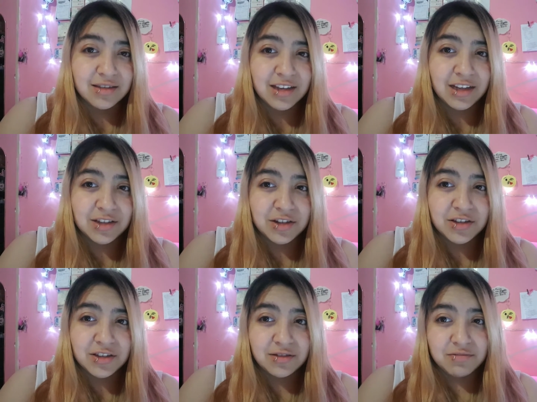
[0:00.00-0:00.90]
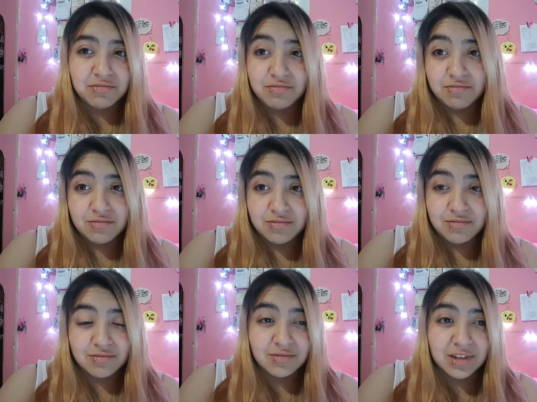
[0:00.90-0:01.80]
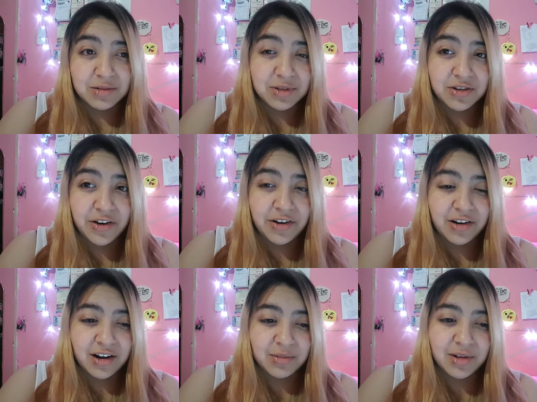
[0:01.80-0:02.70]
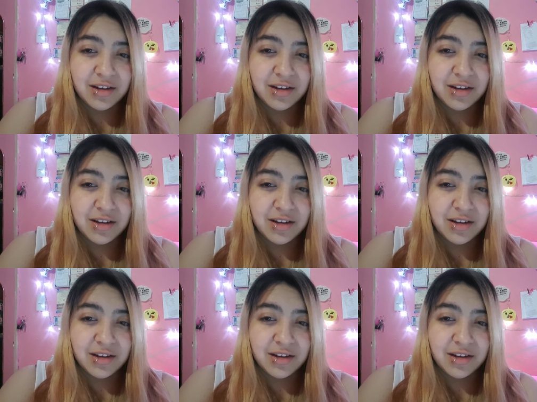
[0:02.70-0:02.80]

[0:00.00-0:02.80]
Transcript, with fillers: they just give it to her and I'm